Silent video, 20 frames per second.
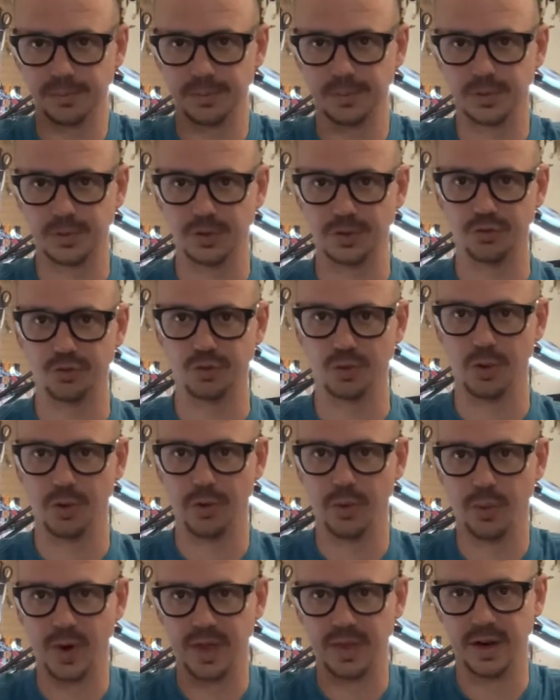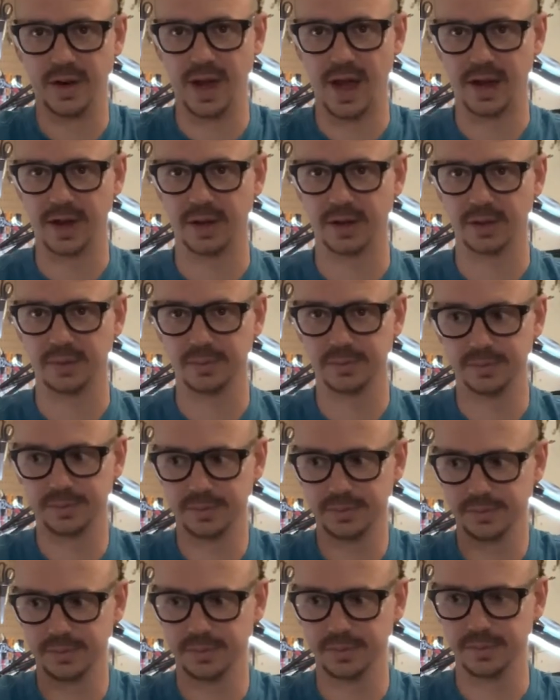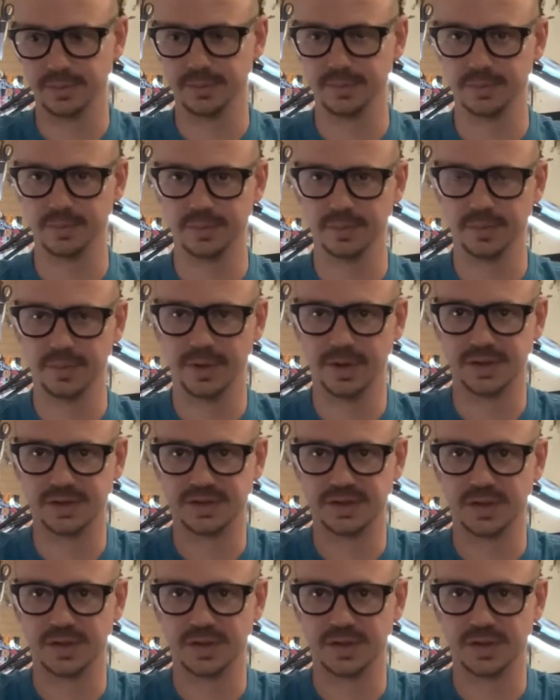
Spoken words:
control the way the neck is